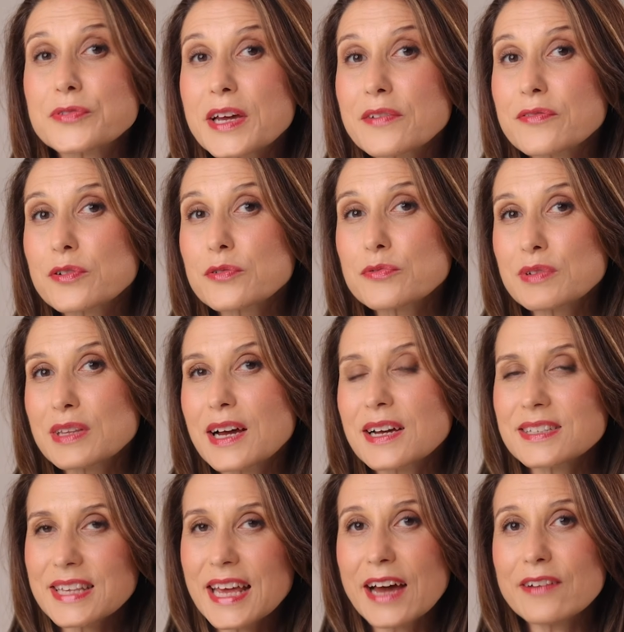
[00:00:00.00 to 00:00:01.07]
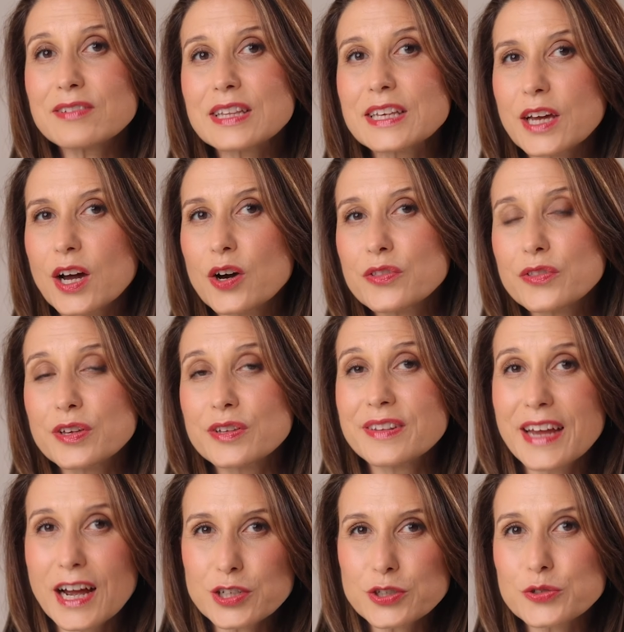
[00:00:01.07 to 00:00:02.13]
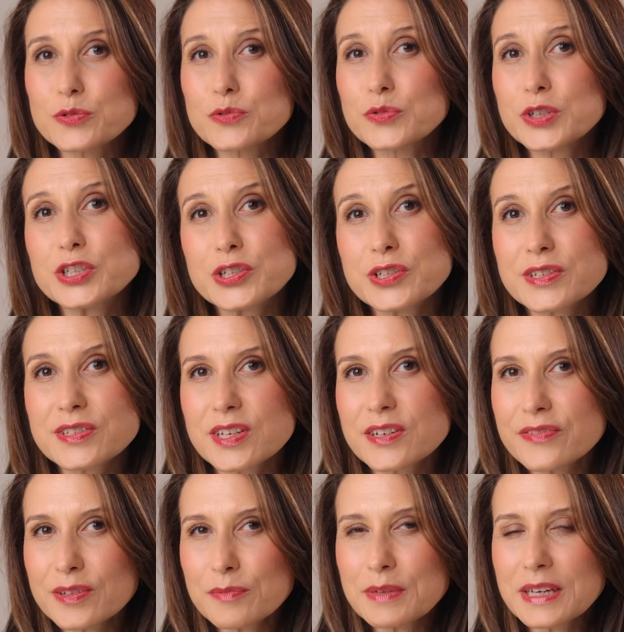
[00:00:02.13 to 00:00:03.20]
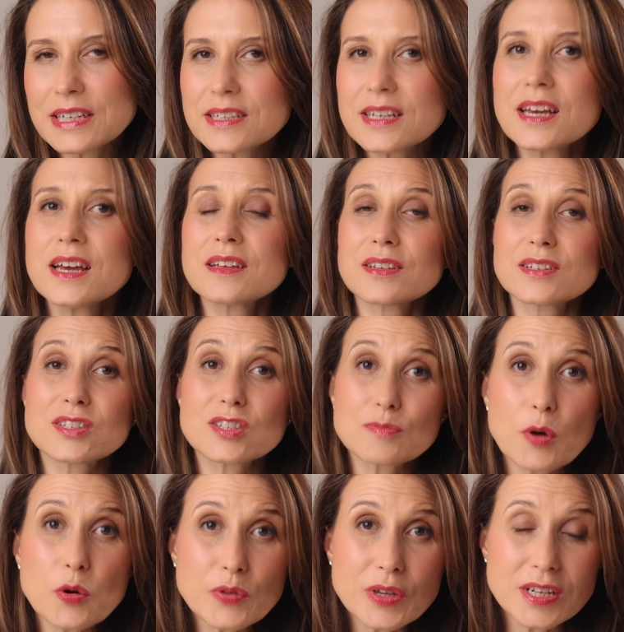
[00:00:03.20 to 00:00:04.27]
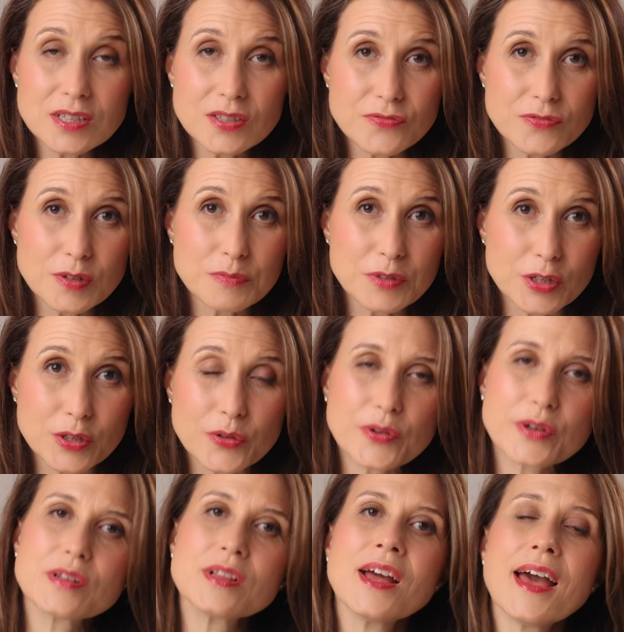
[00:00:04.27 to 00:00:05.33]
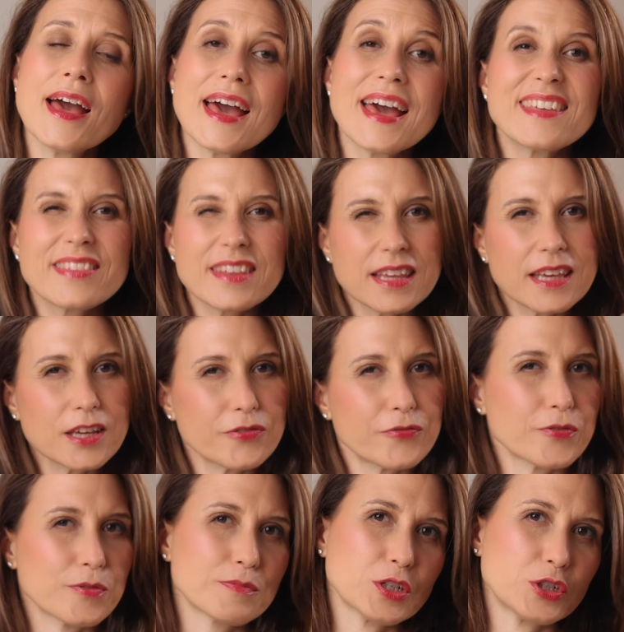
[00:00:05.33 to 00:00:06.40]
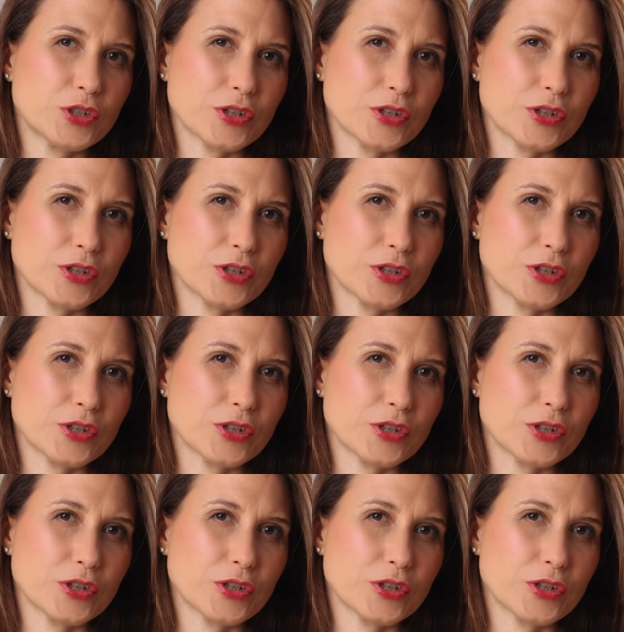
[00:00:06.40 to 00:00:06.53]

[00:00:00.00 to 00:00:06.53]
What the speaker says: flavor relies heavily on the natural richness of the meat, the smokiness from the grill, and the heat from the